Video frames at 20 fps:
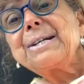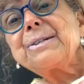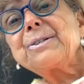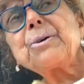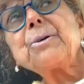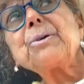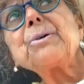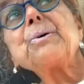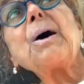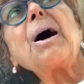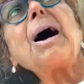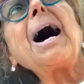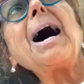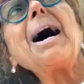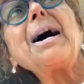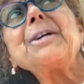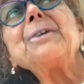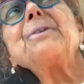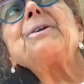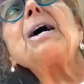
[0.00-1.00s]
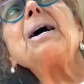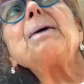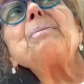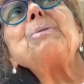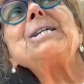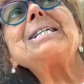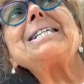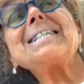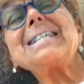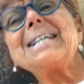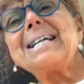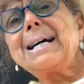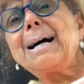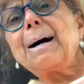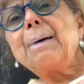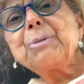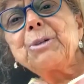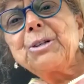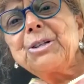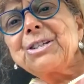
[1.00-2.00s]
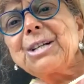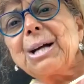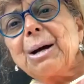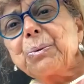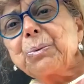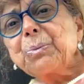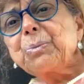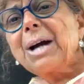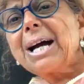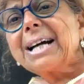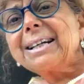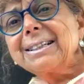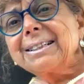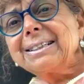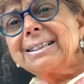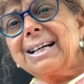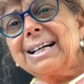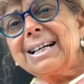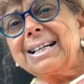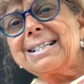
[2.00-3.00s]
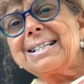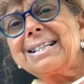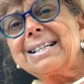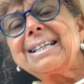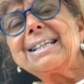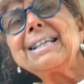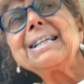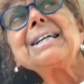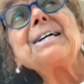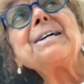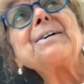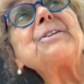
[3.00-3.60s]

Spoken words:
So you got me today. I'm going to start recognizing